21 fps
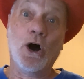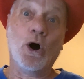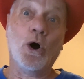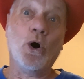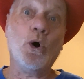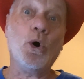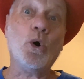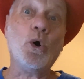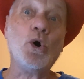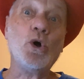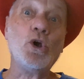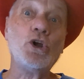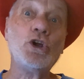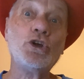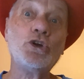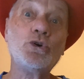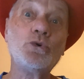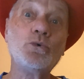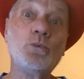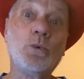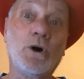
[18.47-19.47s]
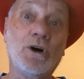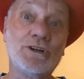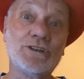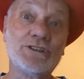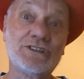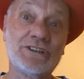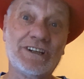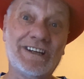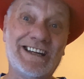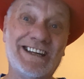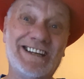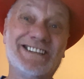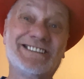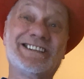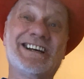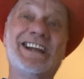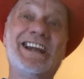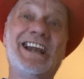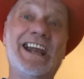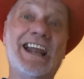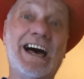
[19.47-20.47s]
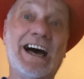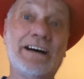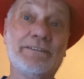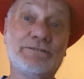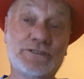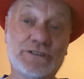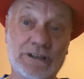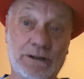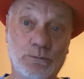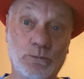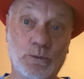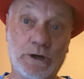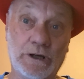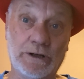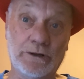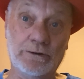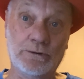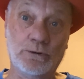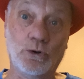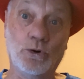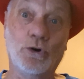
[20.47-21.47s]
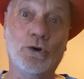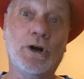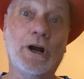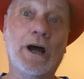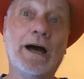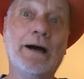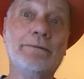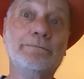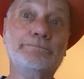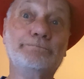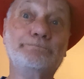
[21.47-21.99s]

All you want is a laugh somewhere or a,